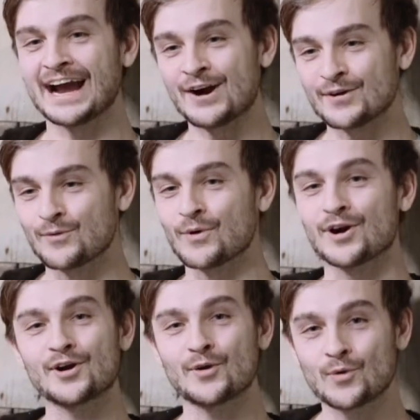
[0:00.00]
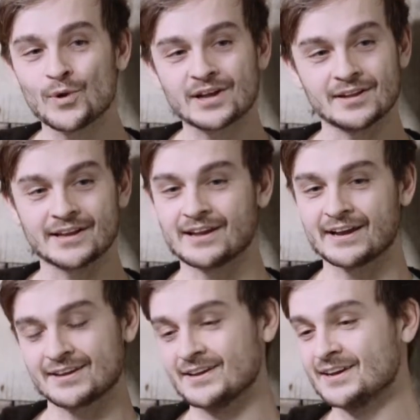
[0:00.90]
how to work quickly,
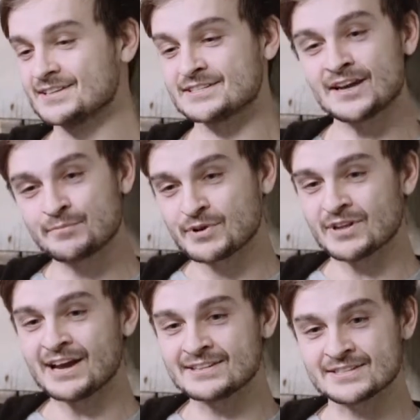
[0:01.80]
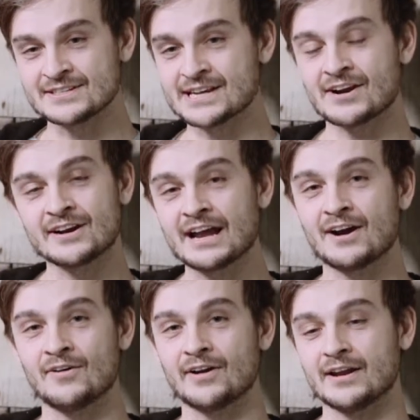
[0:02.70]
like set up your lights and tear
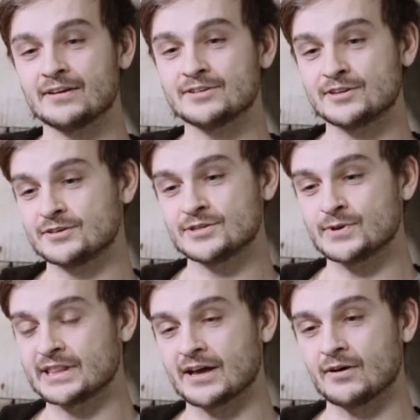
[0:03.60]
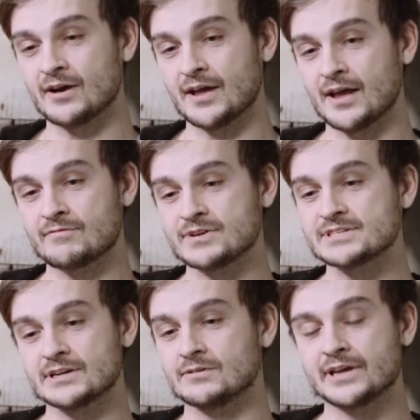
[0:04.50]
down, and you're doing that every
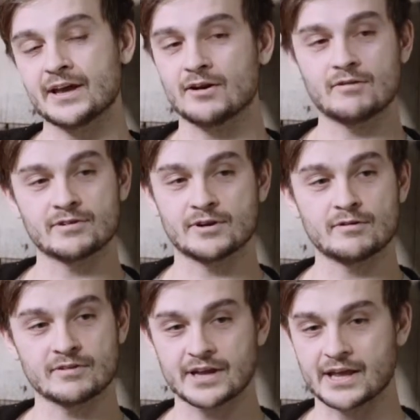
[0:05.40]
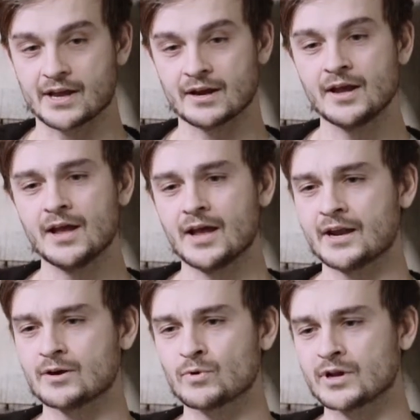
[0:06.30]
single day over and over again.
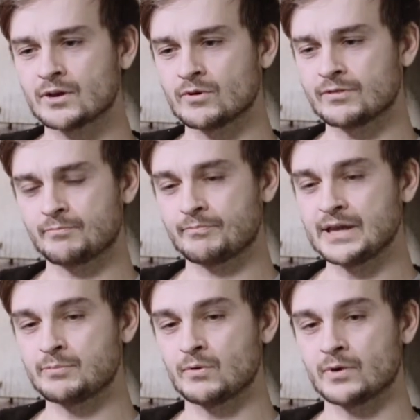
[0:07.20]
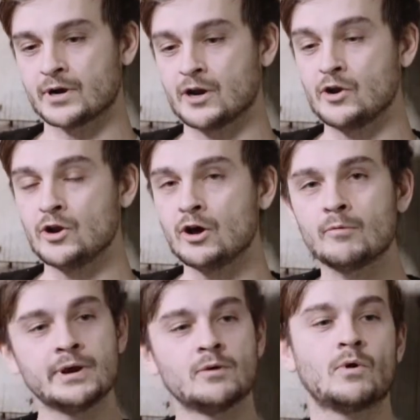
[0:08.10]
And you're working with people where
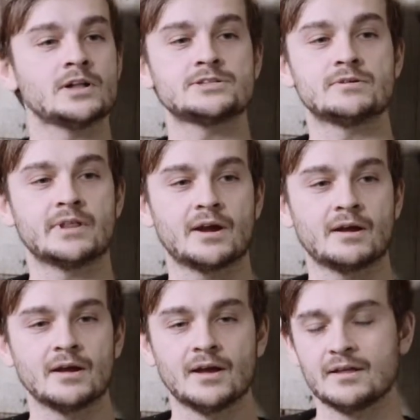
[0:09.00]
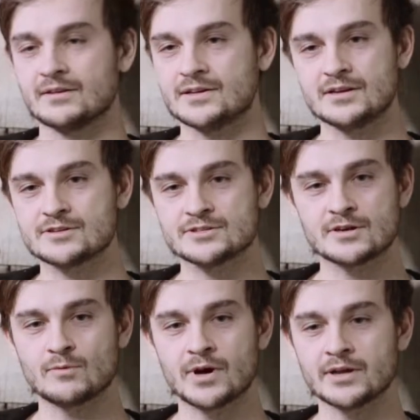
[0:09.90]
nobody wants you there. The teachers
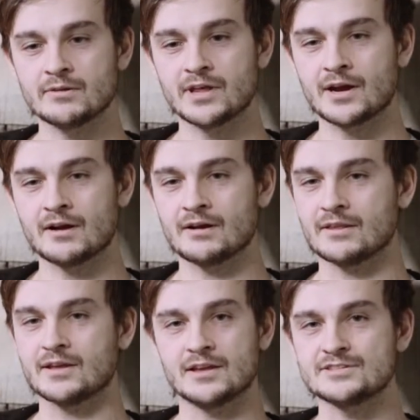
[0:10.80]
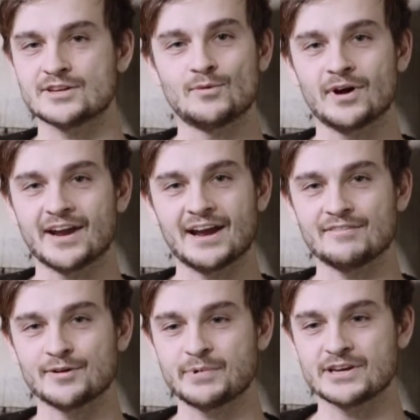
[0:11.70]
don't want you there, the kids don't want to
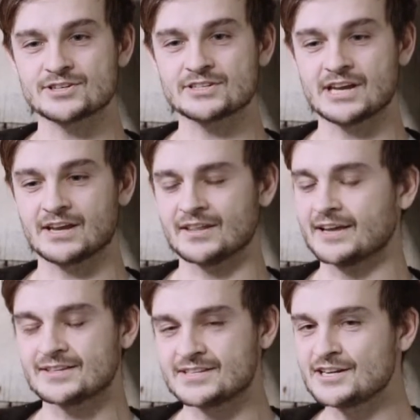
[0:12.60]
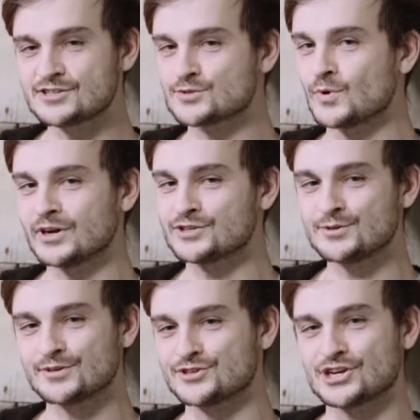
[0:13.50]
have their picture taken. Like, the teachers want to
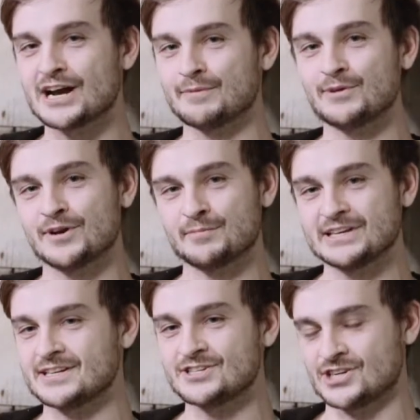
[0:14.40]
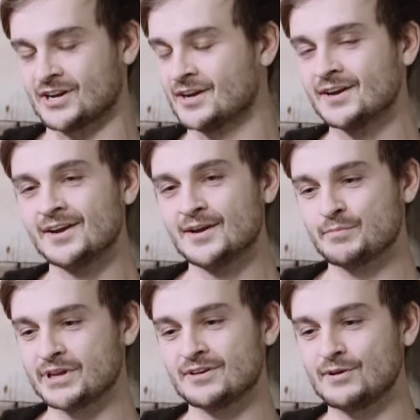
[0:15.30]
do their job, they want to be teaching,
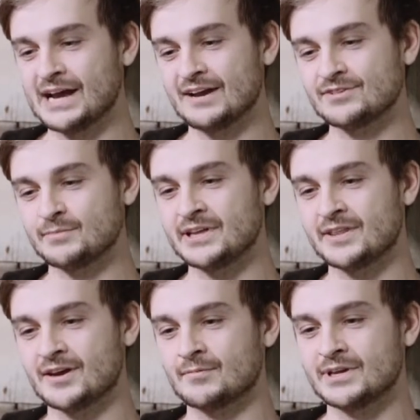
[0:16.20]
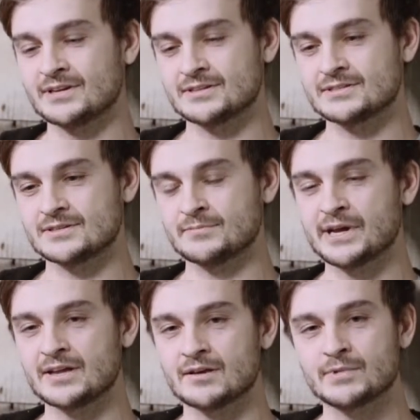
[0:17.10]
but you have to be there because you're
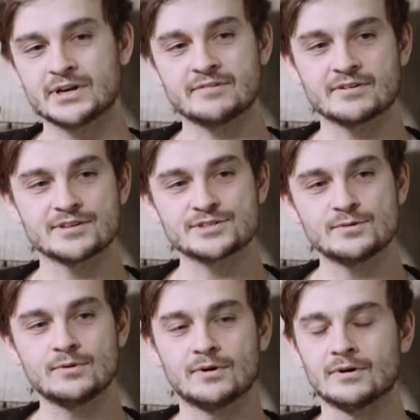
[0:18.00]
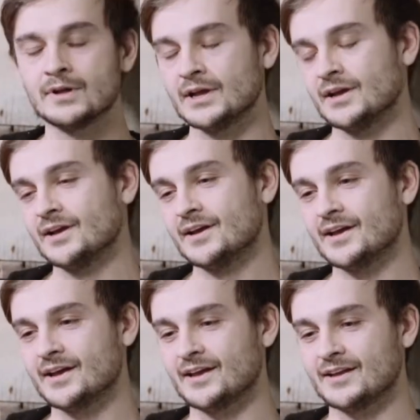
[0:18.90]
making money for the school.
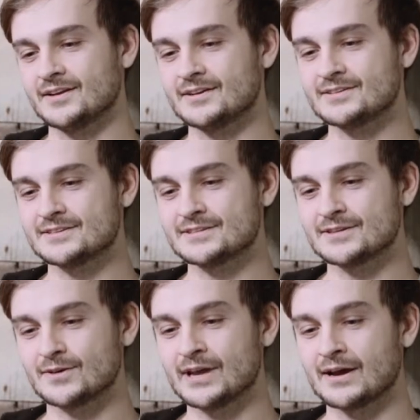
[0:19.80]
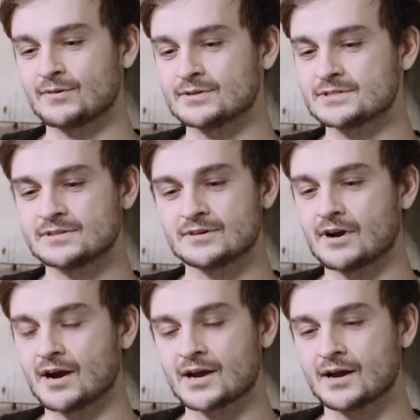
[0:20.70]
And so yeah, you're
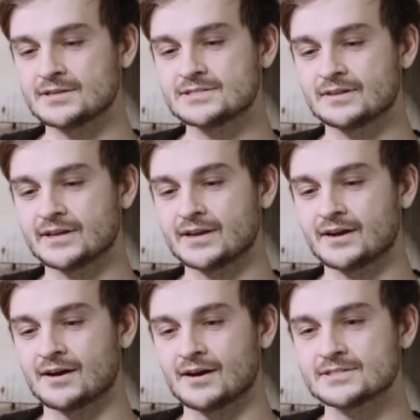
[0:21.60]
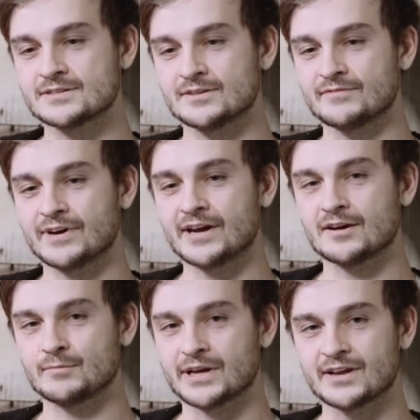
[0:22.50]
constantly in a hostile
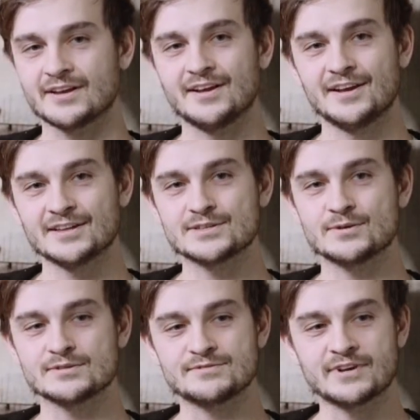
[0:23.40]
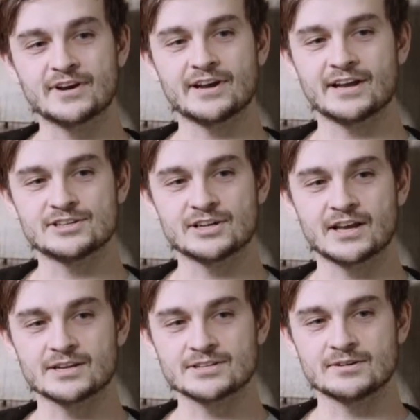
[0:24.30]
environment, and so it was very
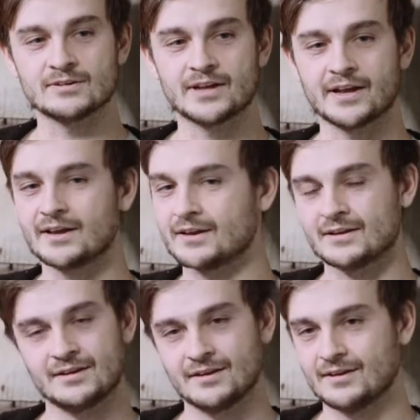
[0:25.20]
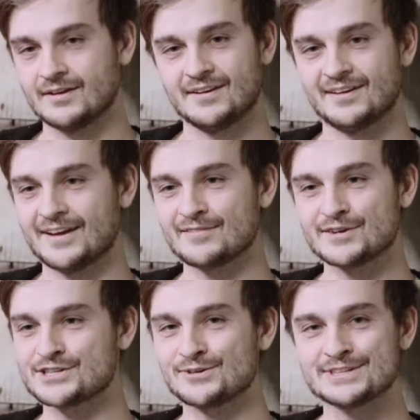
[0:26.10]
educational. Like,
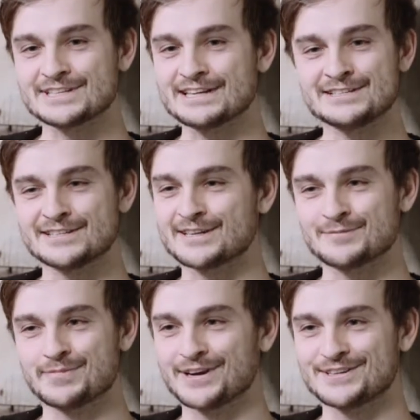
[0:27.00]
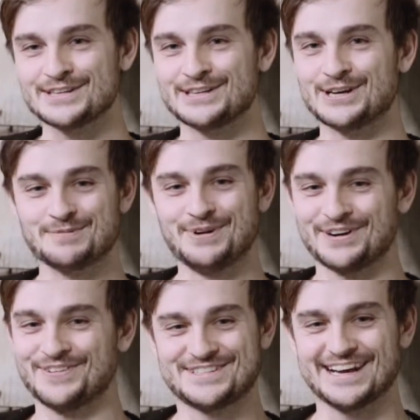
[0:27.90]
every shoot is easy compared to
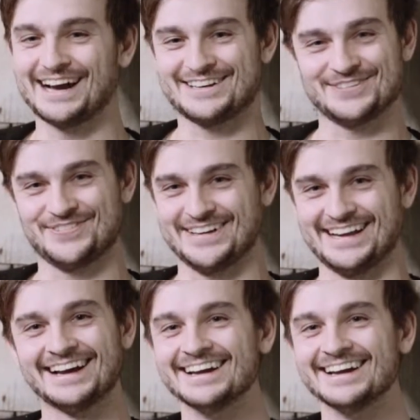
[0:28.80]
yearbook photography.